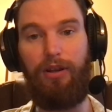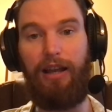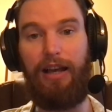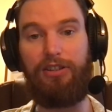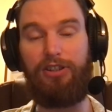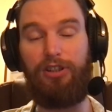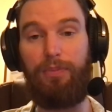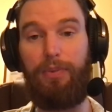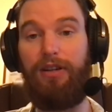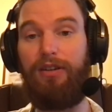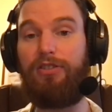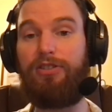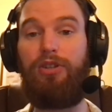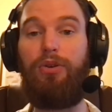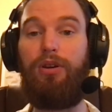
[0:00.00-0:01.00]
can ask your
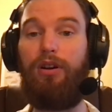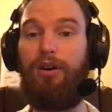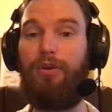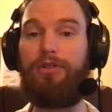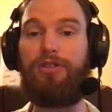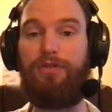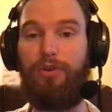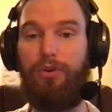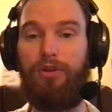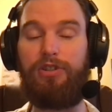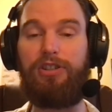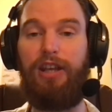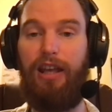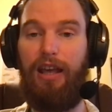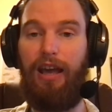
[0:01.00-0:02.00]
peers, and you can always, of
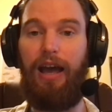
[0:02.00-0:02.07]
course,